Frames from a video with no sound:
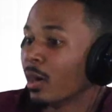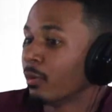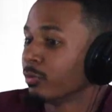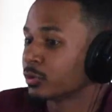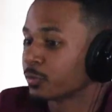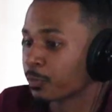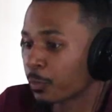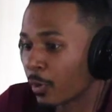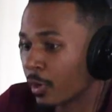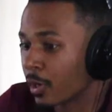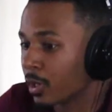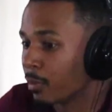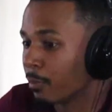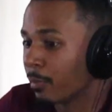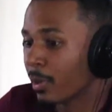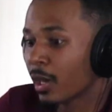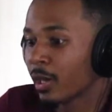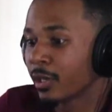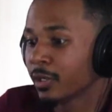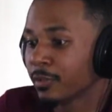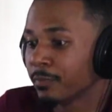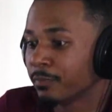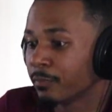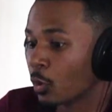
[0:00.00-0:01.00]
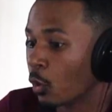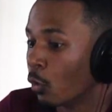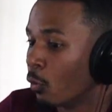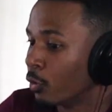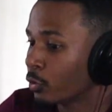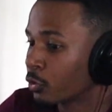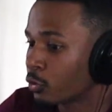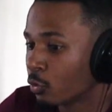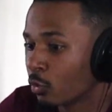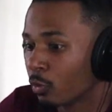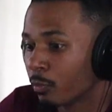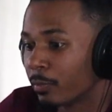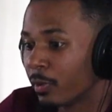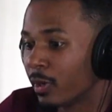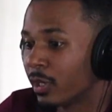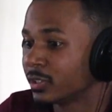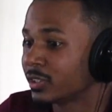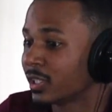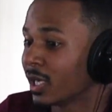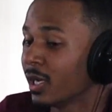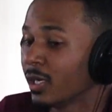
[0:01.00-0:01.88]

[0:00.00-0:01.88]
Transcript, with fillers: I was praying about it, going through a bunch.